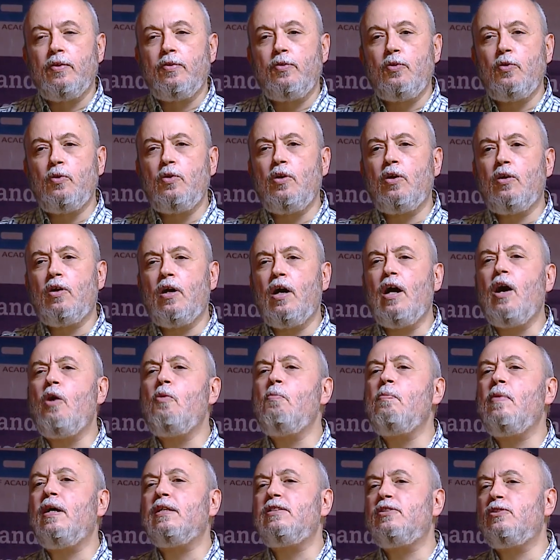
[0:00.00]
You know, how
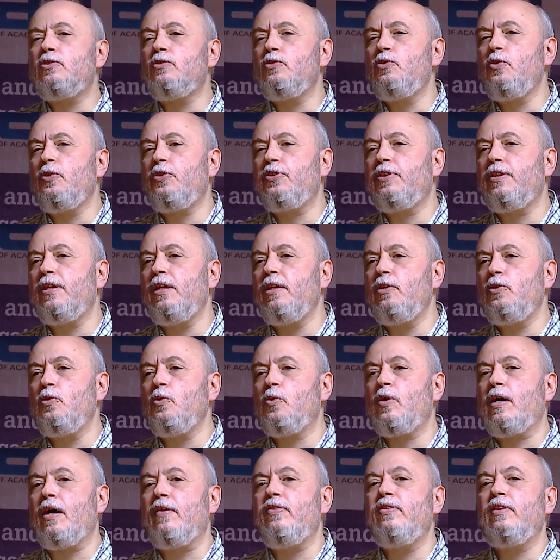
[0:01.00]
much you think you
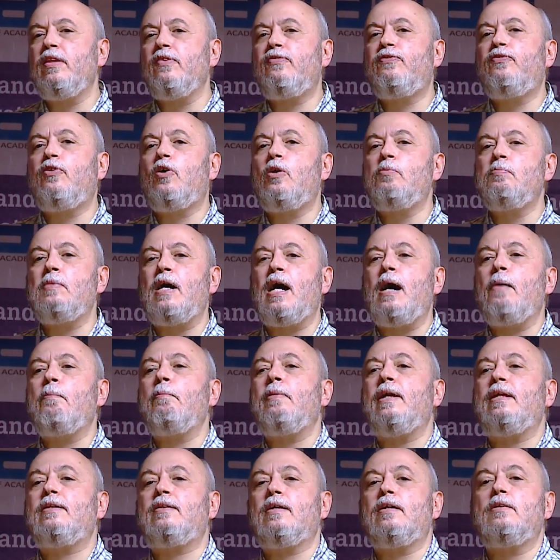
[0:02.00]
can deform a
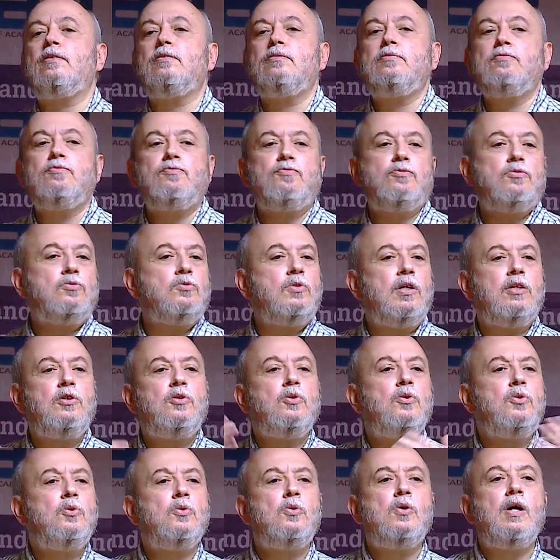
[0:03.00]
metal? When
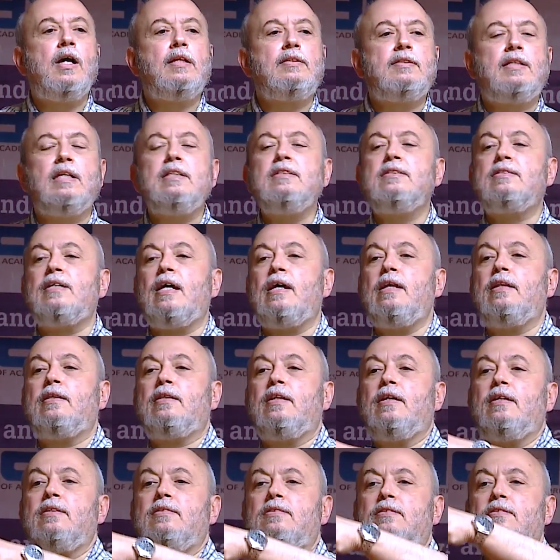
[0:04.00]
you do a tensile
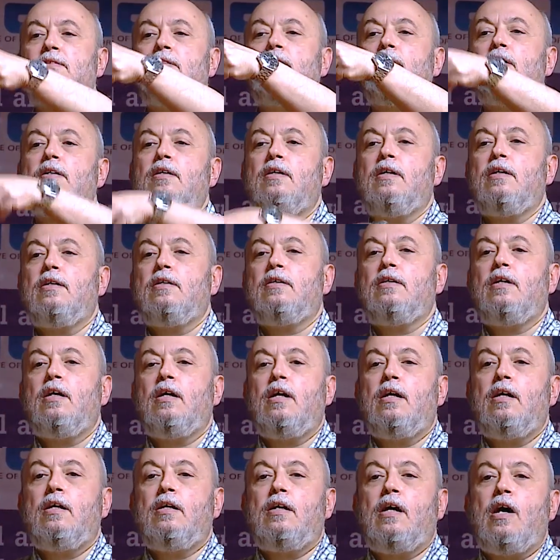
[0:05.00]
test,
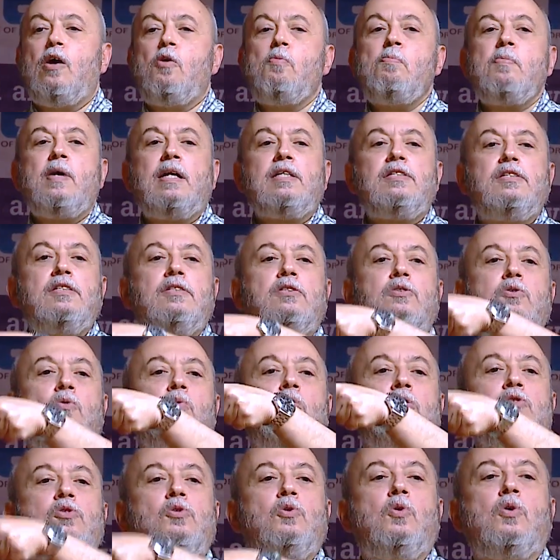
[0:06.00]
how much is
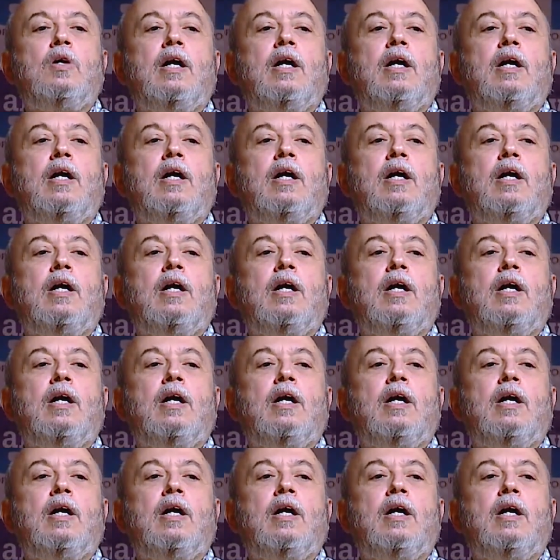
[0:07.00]
what you